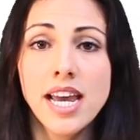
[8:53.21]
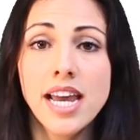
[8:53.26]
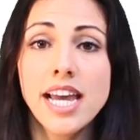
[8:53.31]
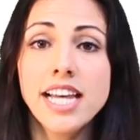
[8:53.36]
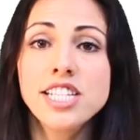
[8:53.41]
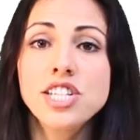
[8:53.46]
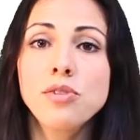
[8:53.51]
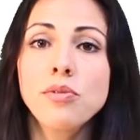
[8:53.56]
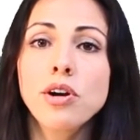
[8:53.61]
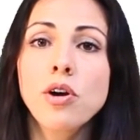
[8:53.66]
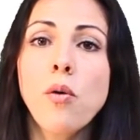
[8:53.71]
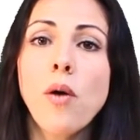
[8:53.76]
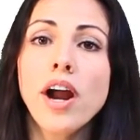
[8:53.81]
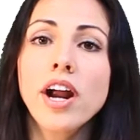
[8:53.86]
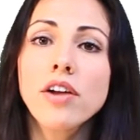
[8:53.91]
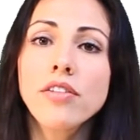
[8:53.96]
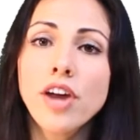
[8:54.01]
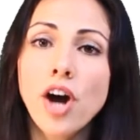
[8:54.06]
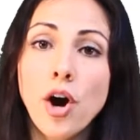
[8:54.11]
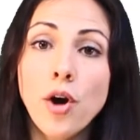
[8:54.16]
is to
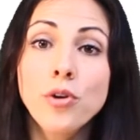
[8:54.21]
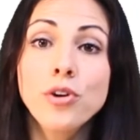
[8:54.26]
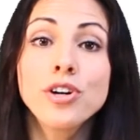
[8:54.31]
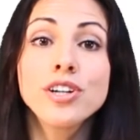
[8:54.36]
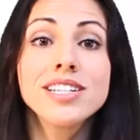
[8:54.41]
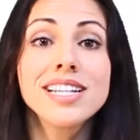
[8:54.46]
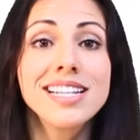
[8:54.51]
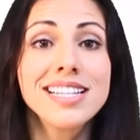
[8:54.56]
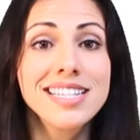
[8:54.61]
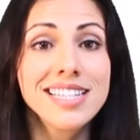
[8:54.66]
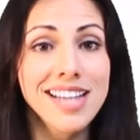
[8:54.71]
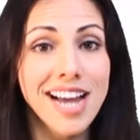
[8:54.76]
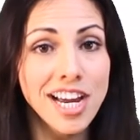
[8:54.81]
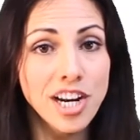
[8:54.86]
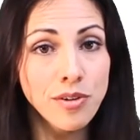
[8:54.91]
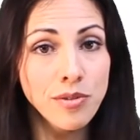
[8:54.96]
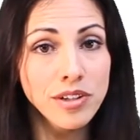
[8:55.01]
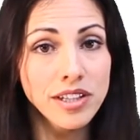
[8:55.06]
require the owner to sign a